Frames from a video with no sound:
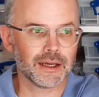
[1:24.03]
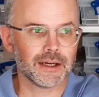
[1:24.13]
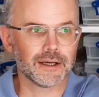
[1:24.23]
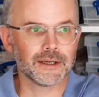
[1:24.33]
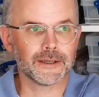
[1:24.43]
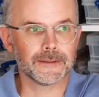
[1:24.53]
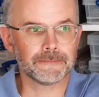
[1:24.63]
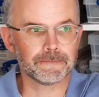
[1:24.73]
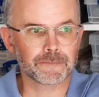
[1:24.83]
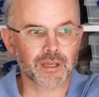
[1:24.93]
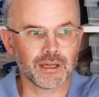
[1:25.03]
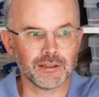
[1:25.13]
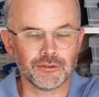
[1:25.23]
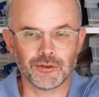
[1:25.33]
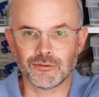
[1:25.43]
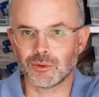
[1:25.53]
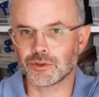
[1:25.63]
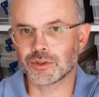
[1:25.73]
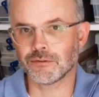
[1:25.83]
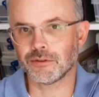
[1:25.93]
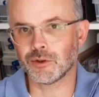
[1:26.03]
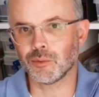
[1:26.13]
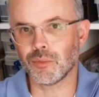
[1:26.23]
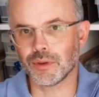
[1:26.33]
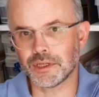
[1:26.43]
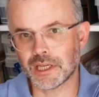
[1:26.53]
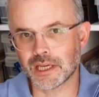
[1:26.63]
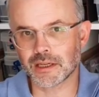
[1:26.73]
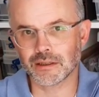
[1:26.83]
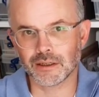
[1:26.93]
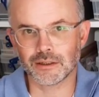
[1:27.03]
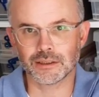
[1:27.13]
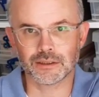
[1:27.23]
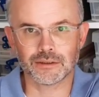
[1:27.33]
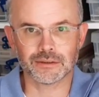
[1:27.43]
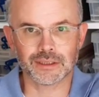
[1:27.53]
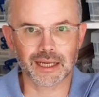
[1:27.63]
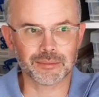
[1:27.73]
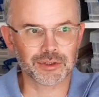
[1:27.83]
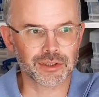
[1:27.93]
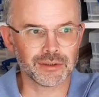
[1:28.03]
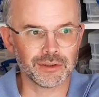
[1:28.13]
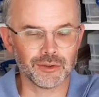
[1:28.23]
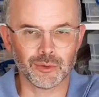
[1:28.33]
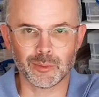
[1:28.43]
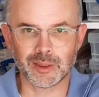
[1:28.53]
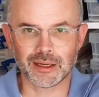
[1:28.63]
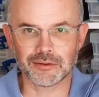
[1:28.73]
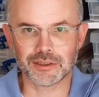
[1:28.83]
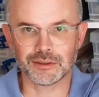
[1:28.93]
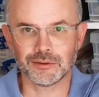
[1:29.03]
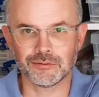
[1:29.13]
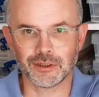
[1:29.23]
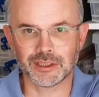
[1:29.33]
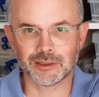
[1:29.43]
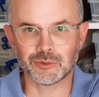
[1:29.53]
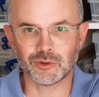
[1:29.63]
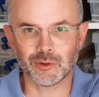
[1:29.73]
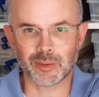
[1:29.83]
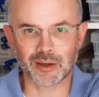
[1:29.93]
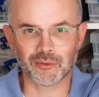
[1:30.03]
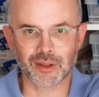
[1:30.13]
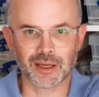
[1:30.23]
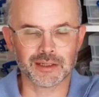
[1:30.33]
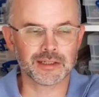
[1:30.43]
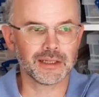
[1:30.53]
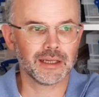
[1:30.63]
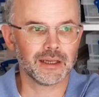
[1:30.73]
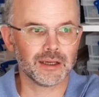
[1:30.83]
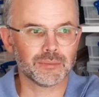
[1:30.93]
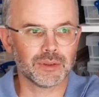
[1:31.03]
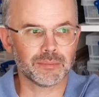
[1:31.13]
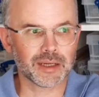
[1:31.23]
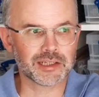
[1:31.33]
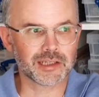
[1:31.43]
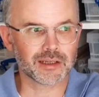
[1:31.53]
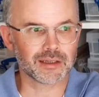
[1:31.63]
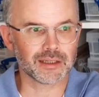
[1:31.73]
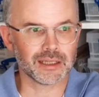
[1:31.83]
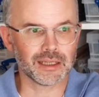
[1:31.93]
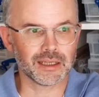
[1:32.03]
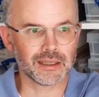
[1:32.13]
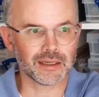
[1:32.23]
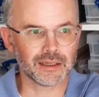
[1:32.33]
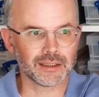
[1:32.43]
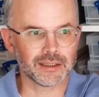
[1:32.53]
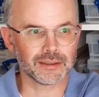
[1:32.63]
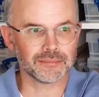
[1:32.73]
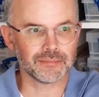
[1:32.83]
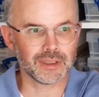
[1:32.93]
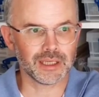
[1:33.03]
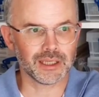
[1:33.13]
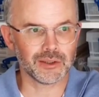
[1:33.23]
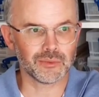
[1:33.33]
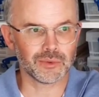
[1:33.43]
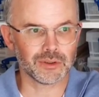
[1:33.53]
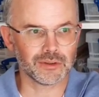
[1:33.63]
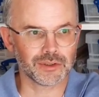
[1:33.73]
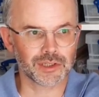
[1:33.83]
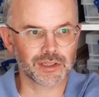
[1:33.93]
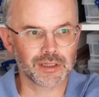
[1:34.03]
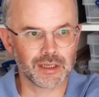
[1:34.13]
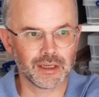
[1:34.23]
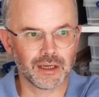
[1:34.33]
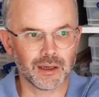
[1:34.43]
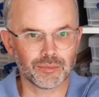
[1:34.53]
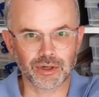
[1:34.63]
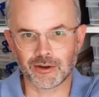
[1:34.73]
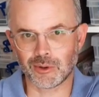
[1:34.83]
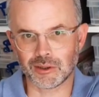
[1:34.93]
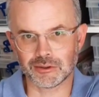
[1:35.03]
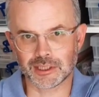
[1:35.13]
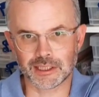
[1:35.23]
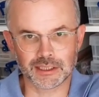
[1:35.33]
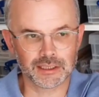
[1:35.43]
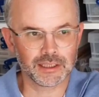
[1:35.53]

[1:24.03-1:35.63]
and if you've watched the film The Dig on Amazon, you will be able to find out more about that. But basically he was a Bretwalder